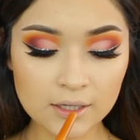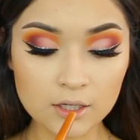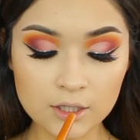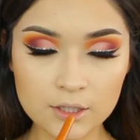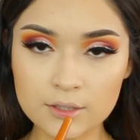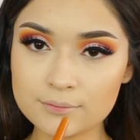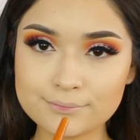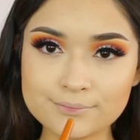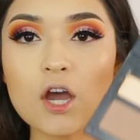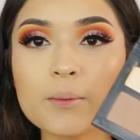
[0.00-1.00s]
god,
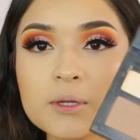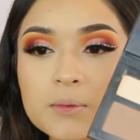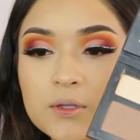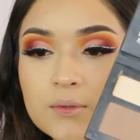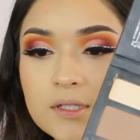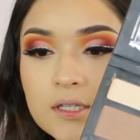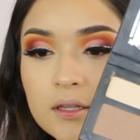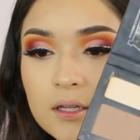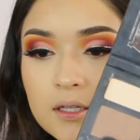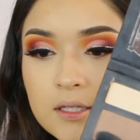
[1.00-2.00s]
I'm going to be using
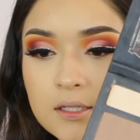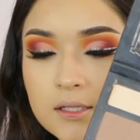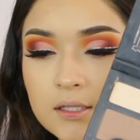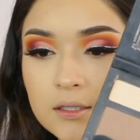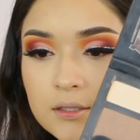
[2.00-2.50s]
this